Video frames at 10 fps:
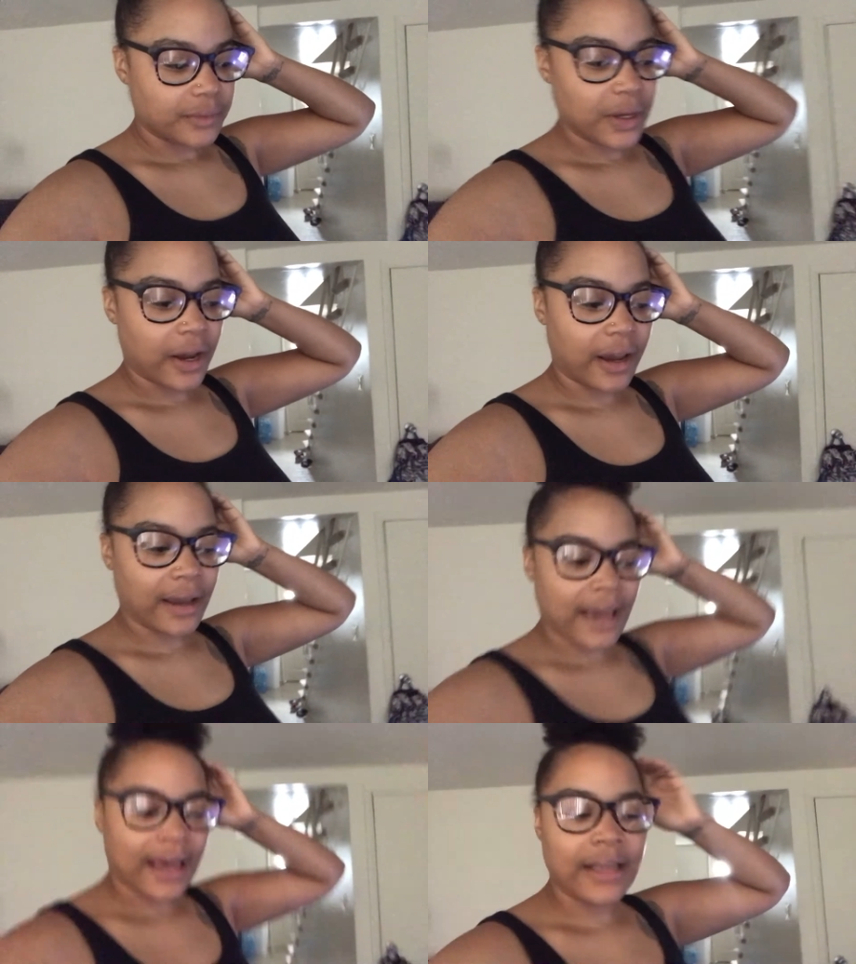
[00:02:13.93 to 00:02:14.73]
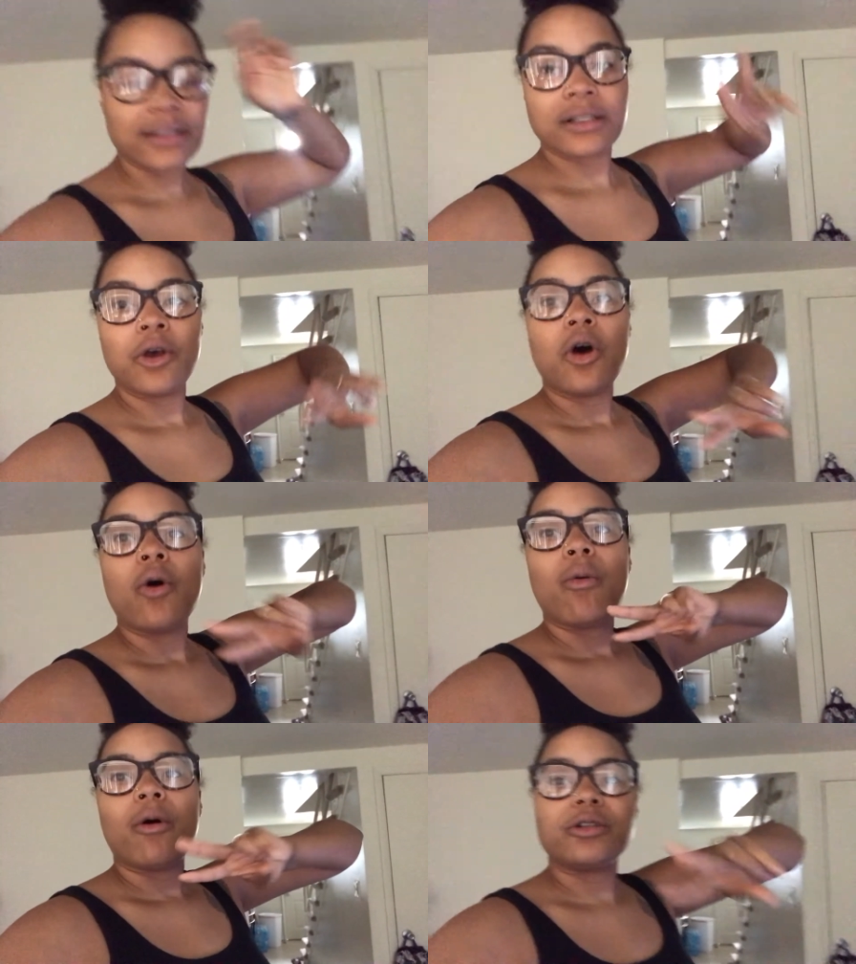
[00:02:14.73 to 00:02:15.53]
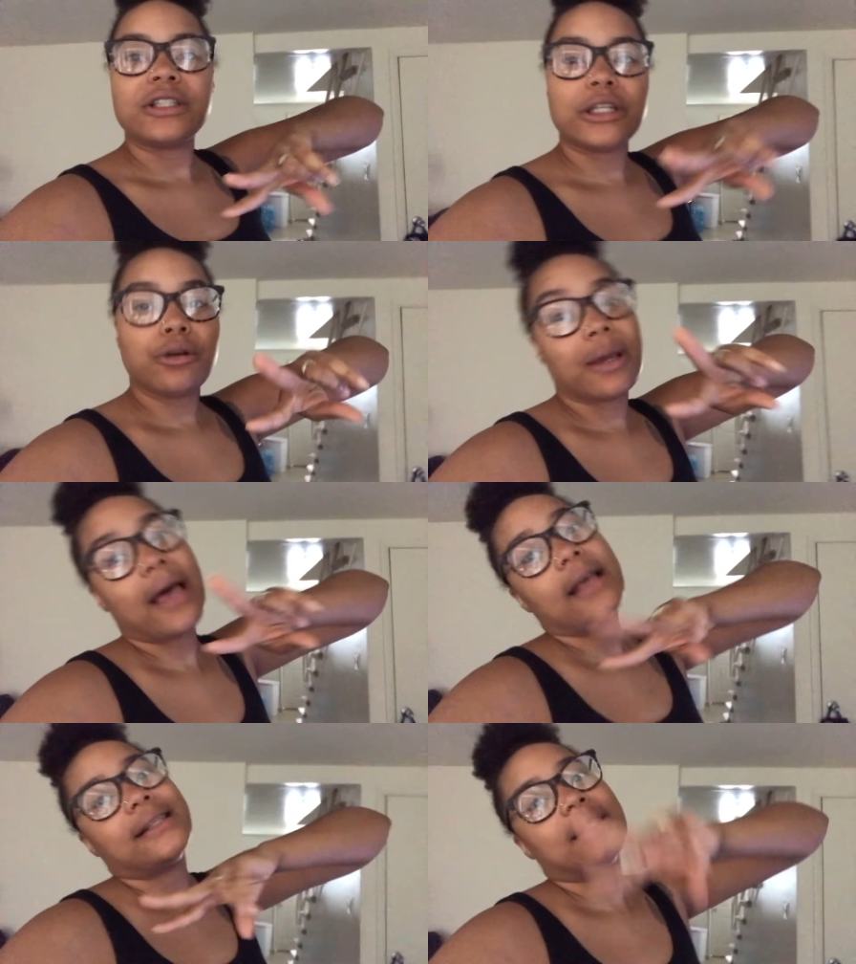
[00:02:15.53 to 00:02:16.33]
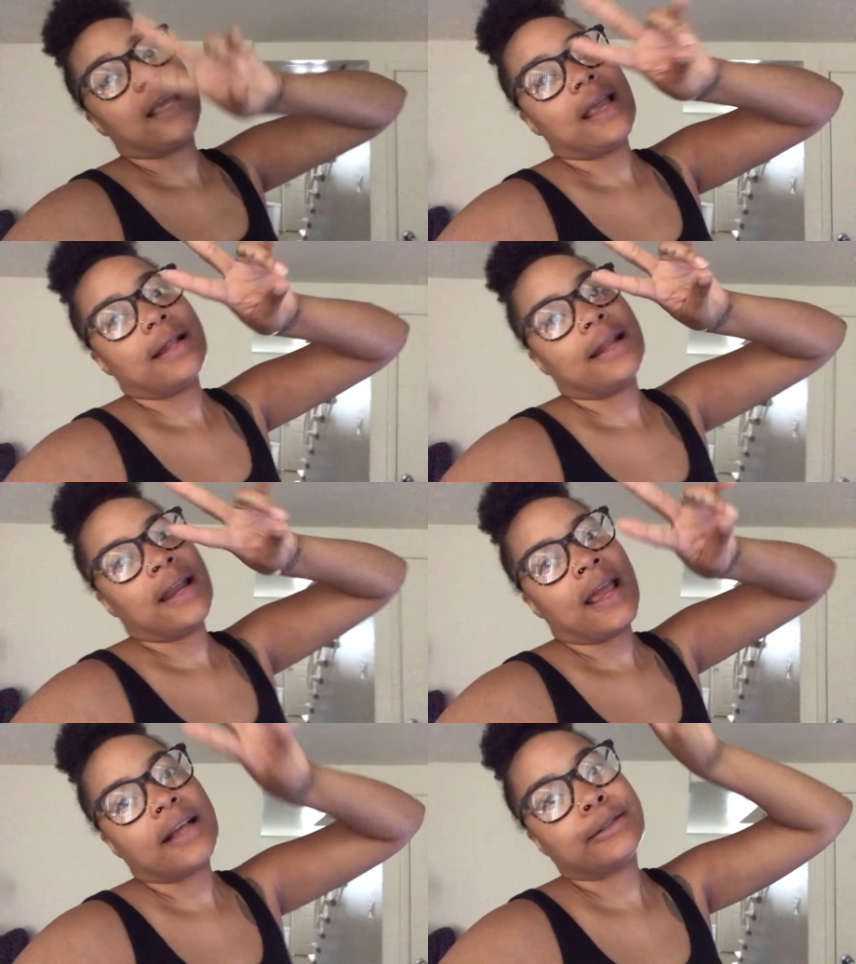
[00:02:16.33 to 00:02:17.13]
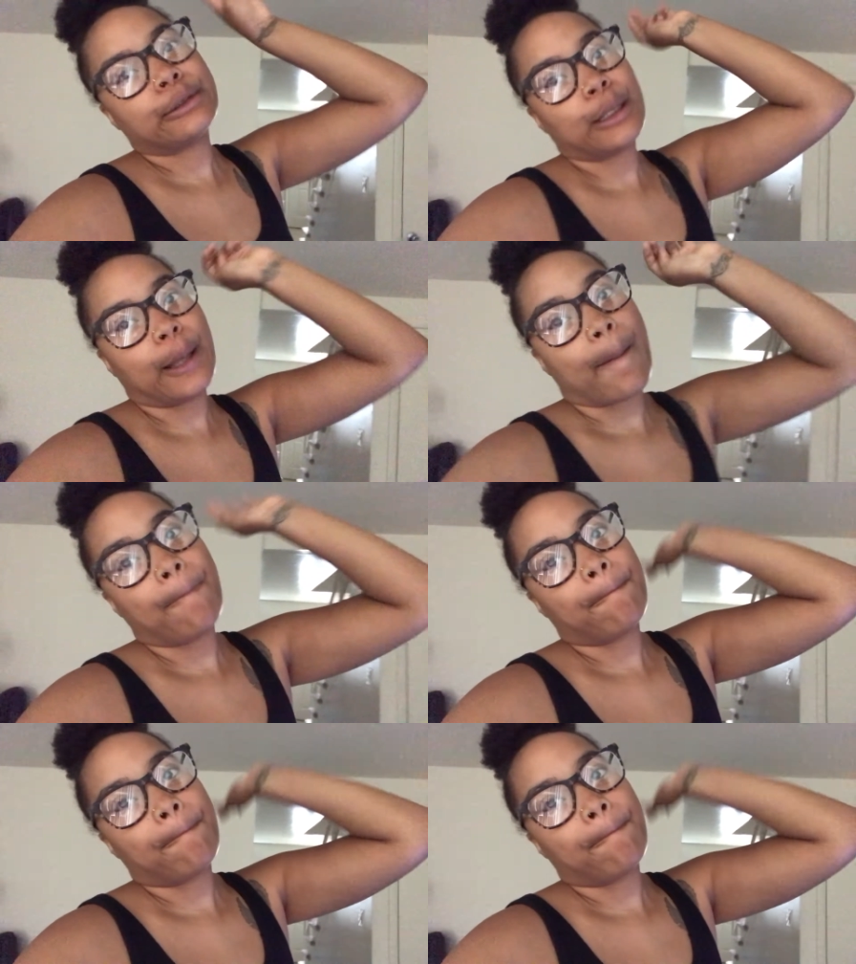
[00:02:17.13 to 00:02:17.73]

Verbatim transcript: Alright guys, we'll see you guys in the next clip.